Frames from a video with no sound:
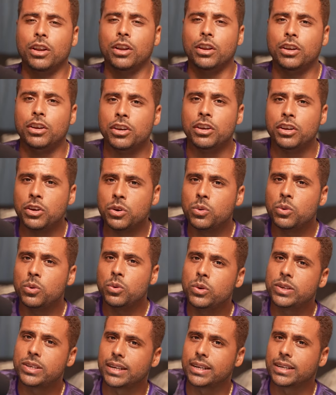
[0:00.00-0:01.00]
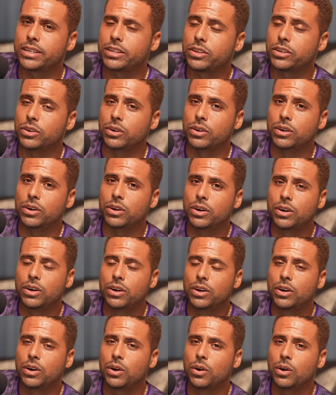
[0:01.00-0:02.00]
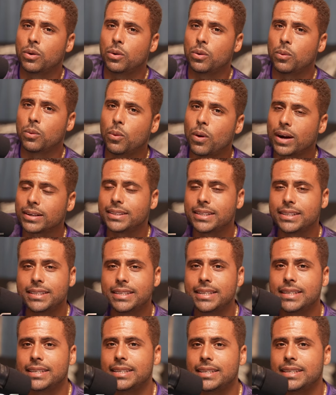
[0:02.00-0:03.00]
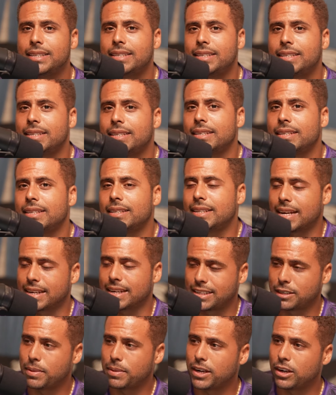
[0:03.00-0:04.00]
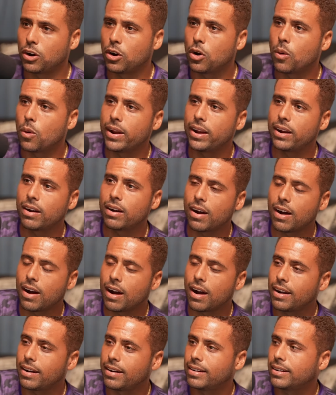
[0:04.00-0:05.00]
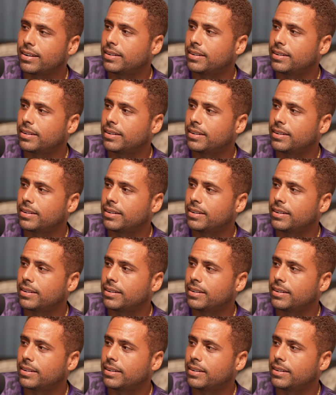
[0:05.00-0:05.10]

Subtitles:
news as to what it is that's been going on.